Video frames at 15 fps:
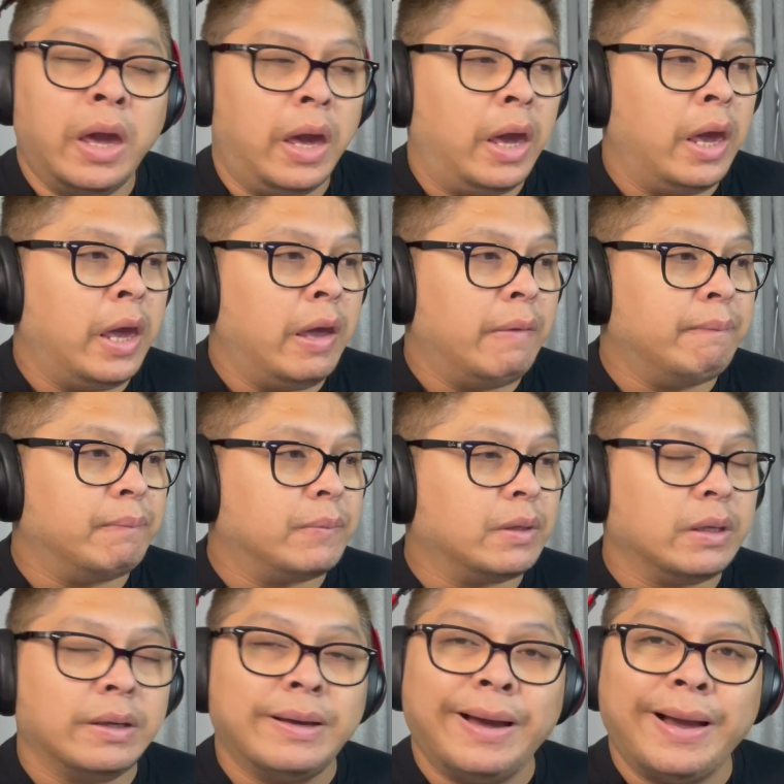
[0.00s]

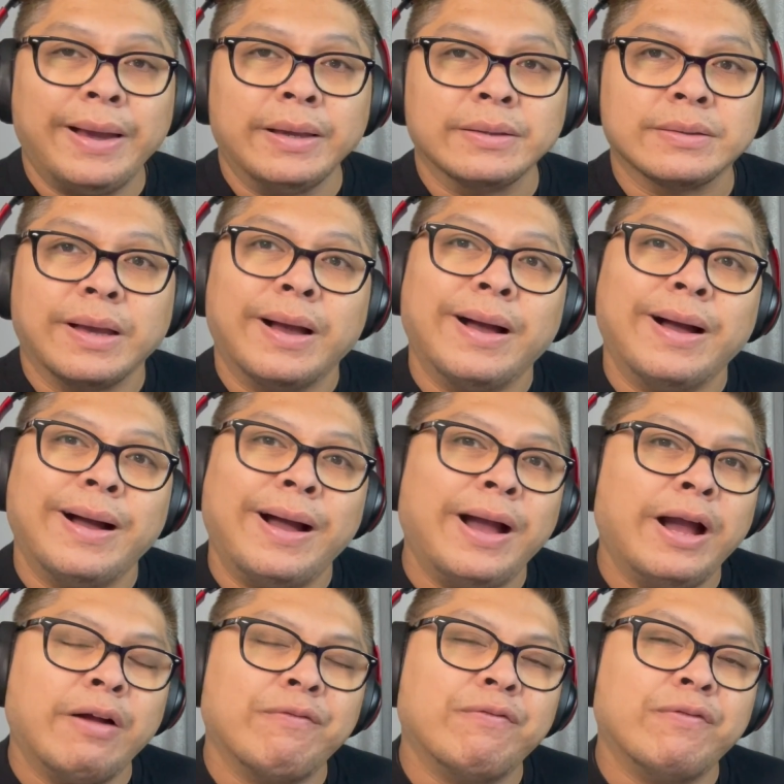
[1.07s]
Guys,
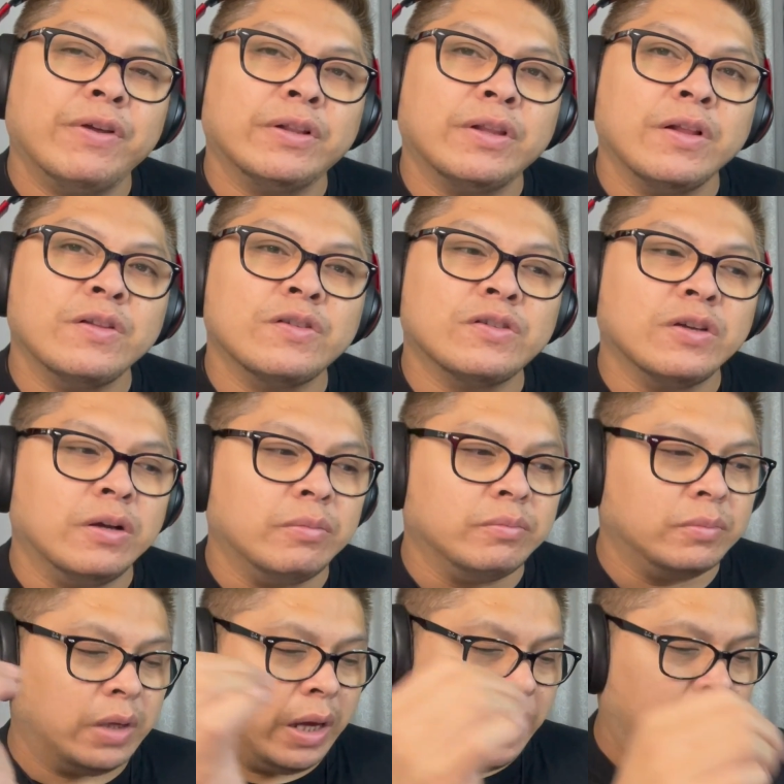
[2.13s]
I have written
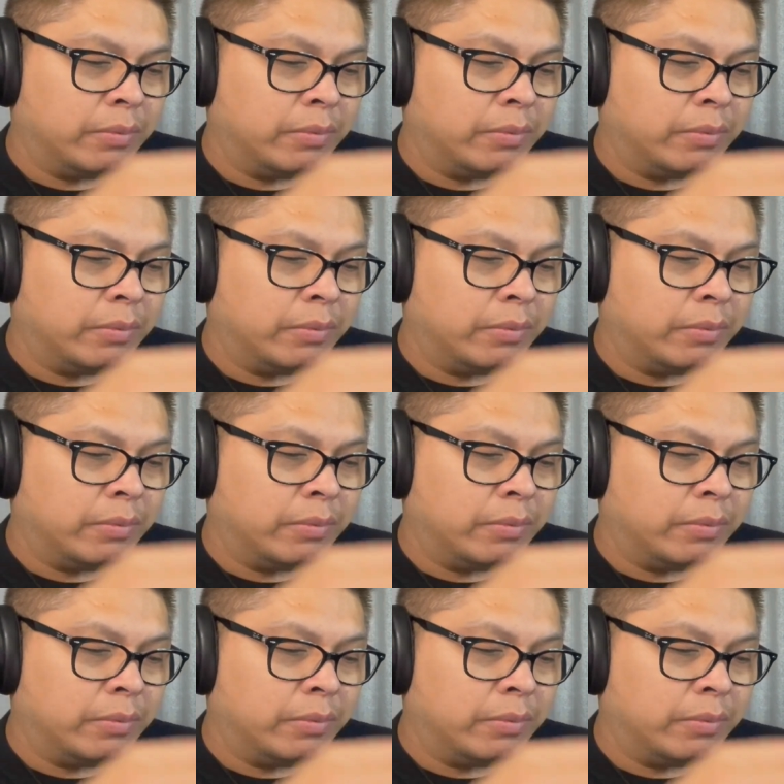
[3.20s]
some,